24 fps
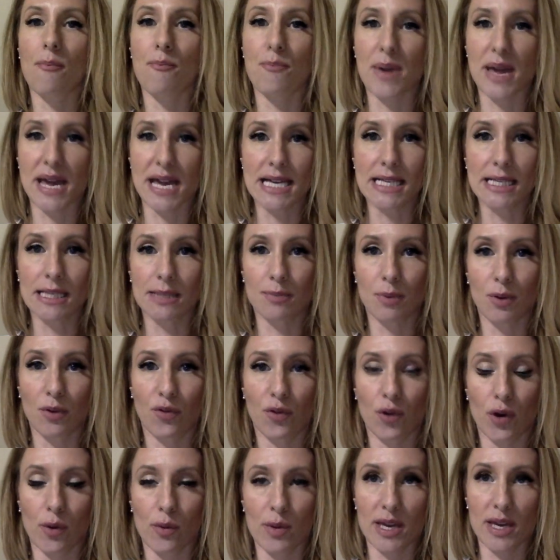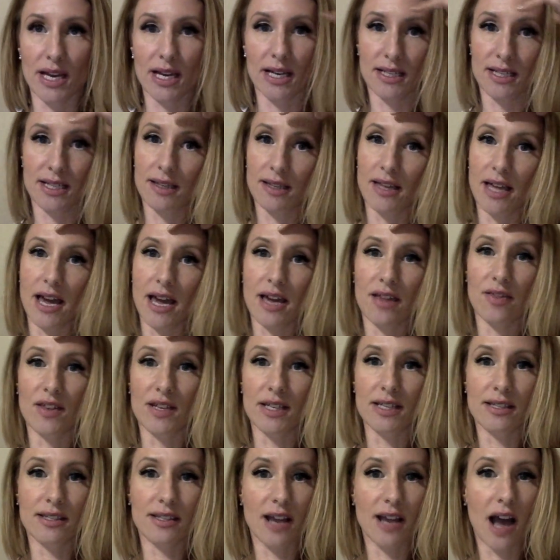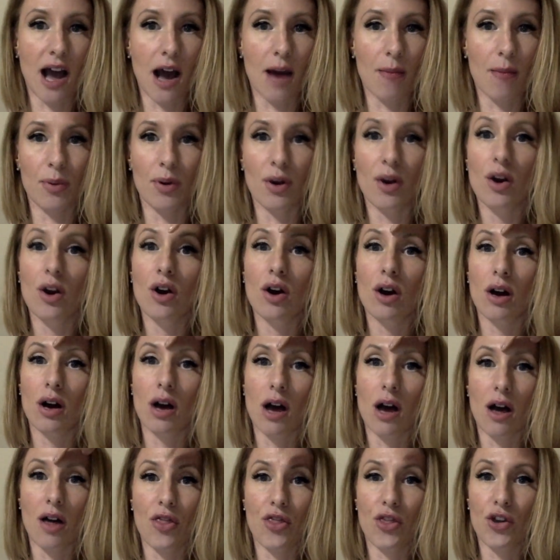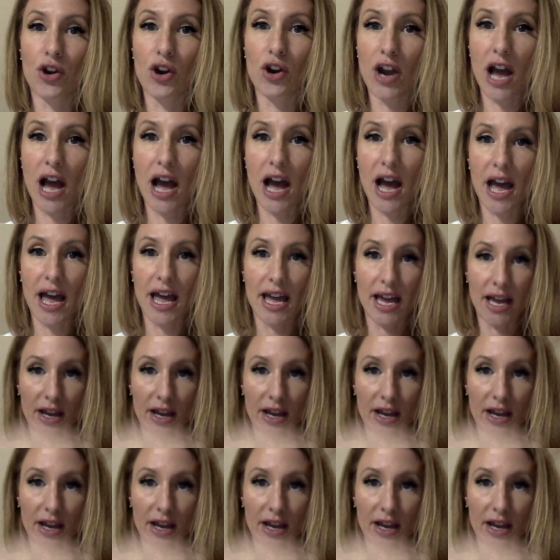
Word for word: base before we get to like this top uh, third eye